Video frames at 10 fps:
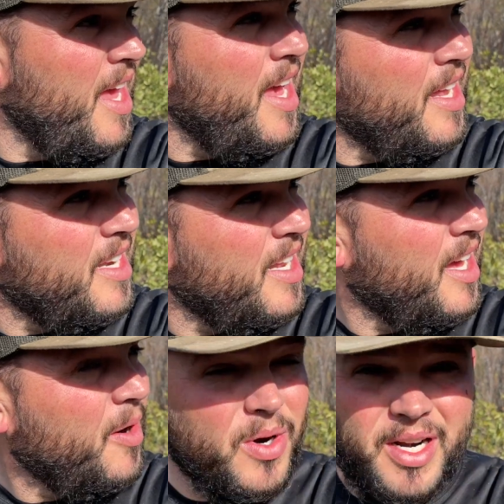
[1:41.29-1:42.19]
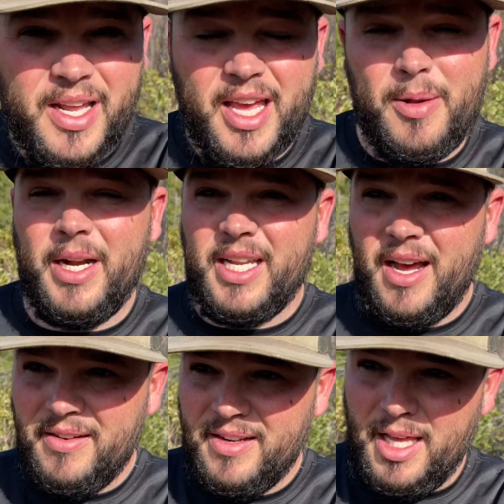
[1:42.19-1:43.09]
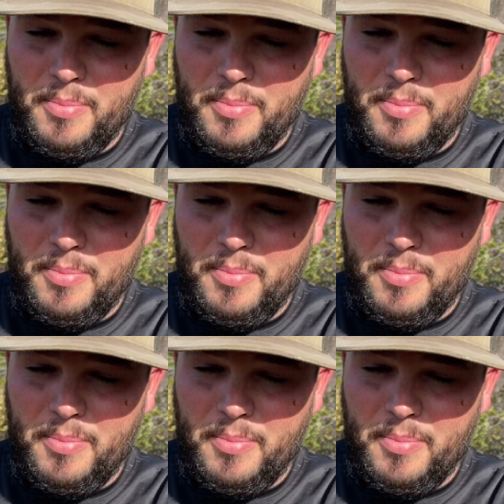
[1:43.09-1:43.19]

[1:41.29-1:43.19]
And we're gonna head back down, get